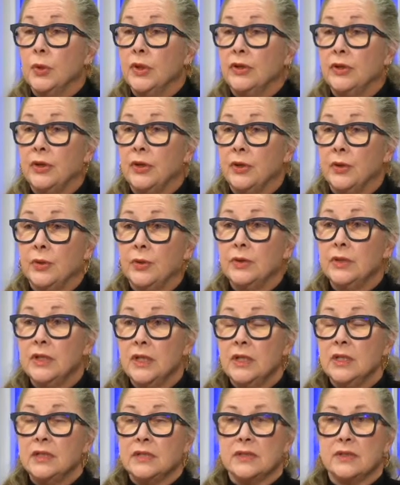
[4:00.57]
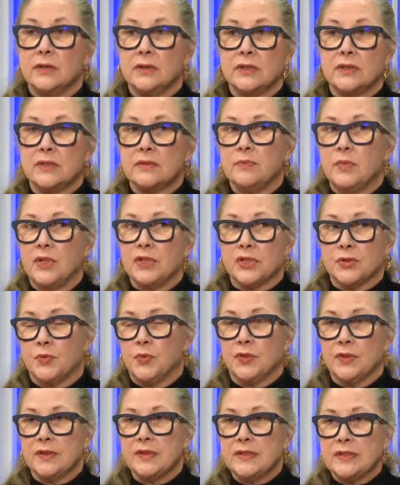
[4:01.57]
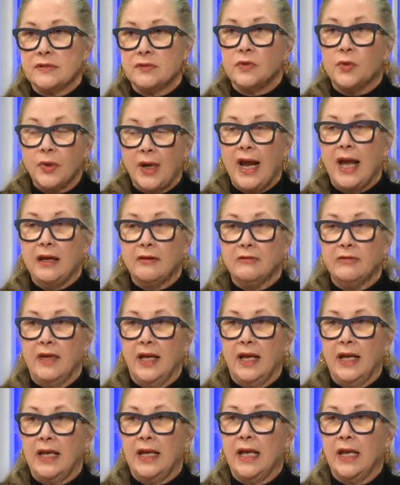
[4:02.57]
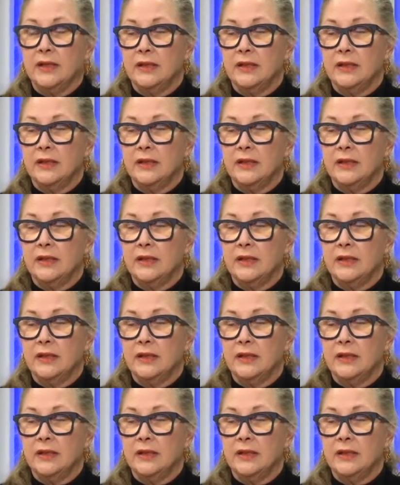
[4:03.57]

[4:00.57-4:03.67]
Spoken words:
with you. So it's much more gratifying,